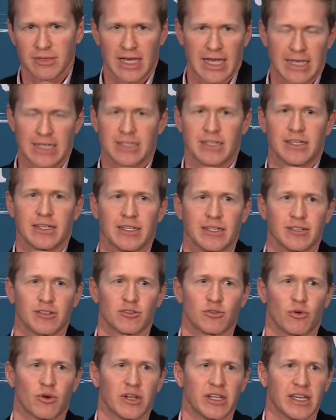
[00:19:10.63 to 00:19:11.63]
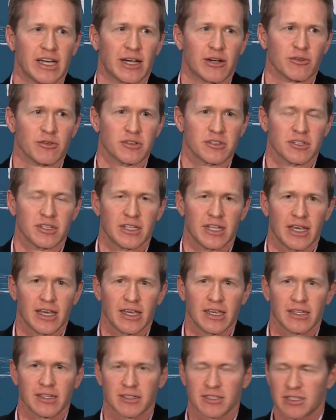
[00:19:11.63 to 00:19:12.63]
18, 20 hours a
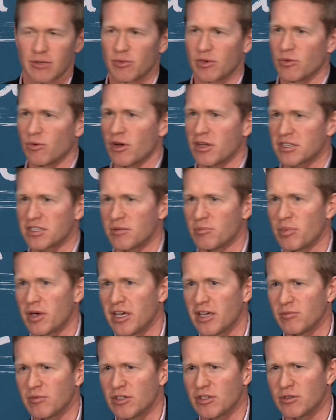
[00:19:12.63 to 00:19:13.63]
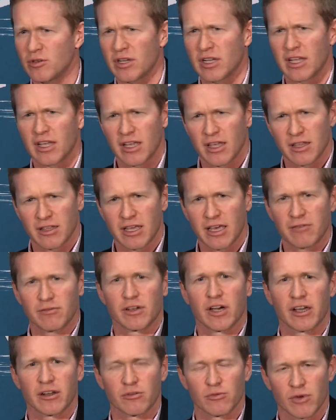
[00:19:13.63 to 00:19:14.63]
day and someone wants to pay him to do it, they've
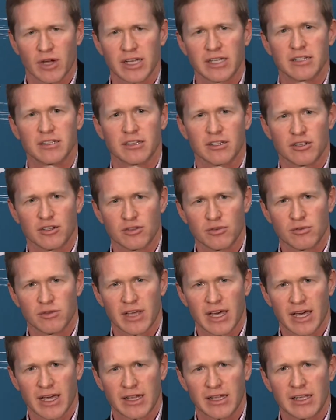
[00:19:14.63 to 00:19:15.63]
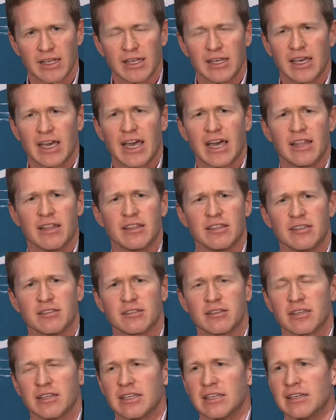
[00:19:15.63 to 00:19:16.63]
got a right to do that. And these